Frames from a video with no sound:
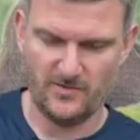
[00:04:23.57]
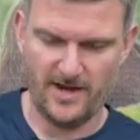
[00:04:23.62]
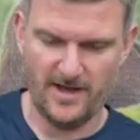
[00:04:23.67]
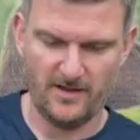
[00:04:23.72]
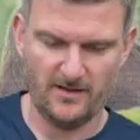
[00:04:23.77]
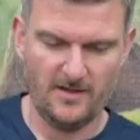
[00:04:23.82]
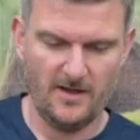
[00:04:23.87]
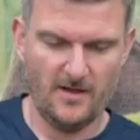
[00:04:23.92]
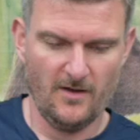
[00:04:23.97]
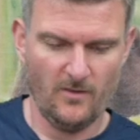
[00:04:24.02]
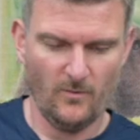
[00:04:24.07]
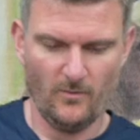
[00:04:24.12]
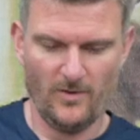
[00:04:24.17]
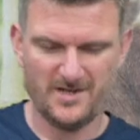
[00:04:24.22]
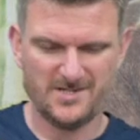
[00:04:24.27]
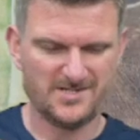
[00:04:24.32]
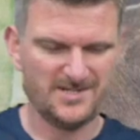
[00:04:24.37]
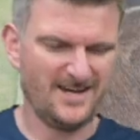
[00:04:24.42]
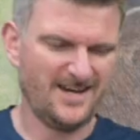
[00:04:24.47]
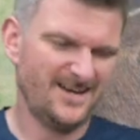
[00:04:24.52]
rail,
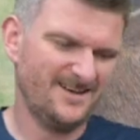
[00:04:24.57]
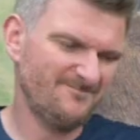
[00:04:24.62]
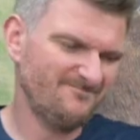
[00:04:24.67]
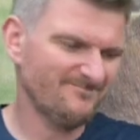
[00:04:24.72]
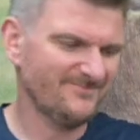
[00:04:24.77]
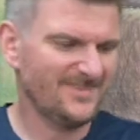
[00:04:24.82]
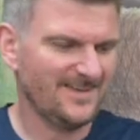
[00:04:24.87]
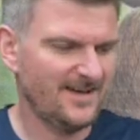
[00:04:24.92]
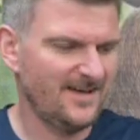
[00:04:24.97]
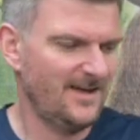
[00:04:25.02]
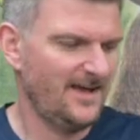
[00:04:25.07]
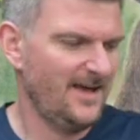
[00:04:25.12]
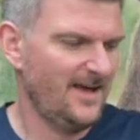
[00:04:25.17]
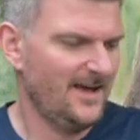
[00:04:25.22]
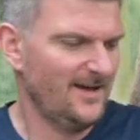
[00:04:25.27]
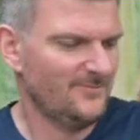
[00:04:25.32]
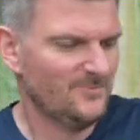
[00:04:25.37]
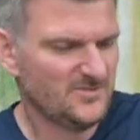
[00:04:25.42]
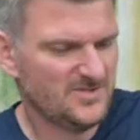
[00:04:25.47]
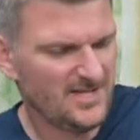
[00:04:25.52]
which
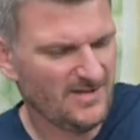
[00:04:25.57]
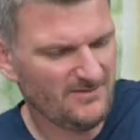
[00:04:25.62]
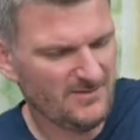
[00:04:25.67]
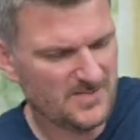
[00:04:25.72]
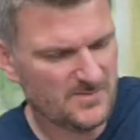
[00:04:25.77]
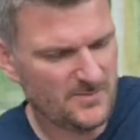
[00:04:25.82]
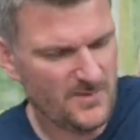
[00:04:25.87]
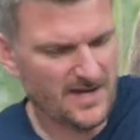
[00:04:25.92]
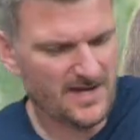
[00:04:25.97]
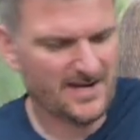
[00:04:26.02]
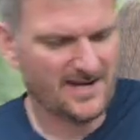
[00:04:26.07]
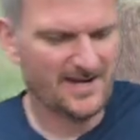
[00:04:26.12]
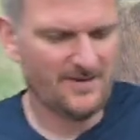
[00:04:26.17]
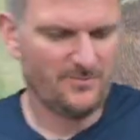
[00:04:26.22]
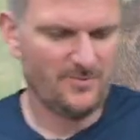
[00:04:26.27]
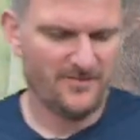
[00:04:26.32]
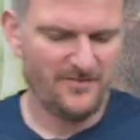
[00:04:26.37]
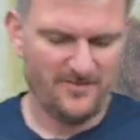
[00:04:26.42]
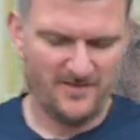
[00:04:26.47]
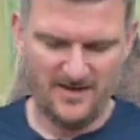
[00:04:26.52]
generally speaking I
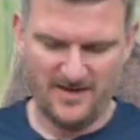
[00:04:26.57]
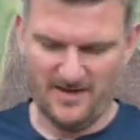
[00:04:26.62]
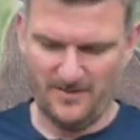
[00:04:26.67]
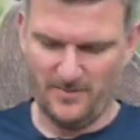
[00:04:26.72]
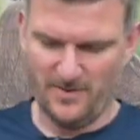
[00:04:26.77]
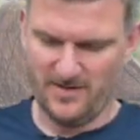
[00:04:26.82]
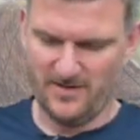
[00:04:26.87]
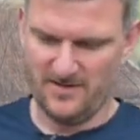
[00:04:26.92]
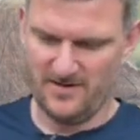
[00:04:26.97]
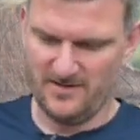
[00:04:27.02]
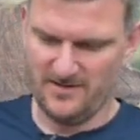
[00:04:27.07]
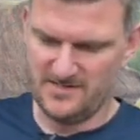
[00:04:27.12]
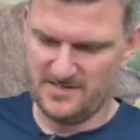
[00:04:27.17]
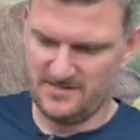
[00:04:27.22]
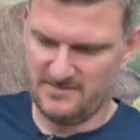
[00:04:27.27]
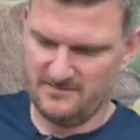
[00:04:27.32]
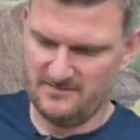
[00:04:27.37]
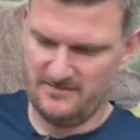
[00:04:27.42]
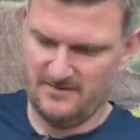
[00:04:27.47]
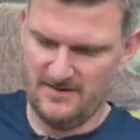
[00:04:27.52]
prefer,
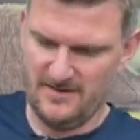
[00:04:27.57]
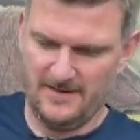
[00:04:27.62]
because